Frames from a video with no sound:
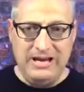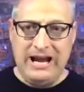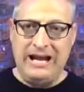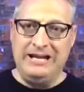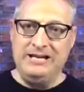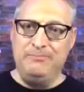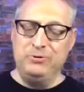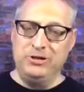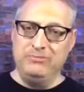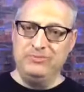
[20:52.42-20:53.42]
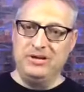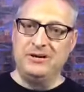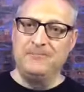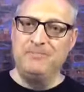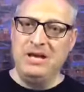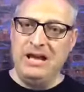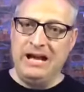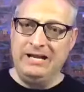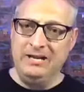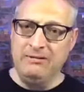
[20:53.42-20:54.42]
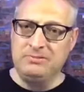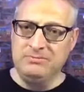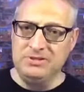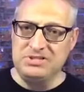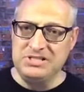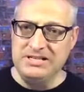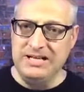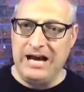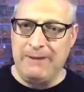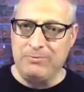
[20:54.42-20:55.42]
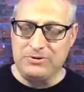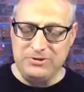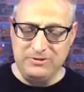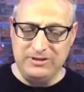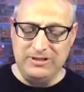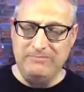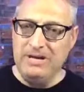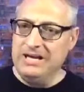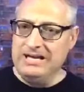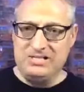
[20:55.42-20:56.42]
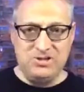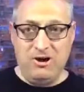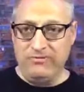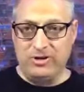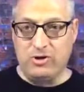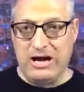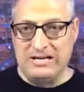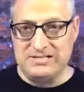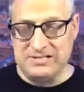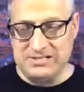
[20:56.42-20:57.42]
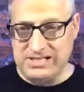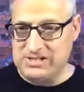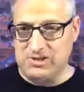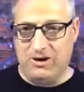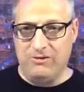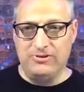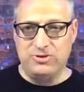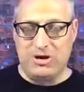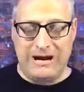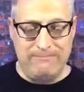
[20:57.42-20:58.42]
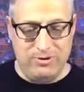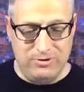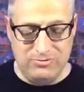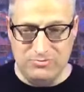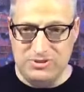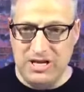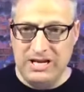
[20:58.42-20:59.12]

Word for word: And He put him there and He helped him to see the opportunity. He saw the crisis. He saw the dry bones.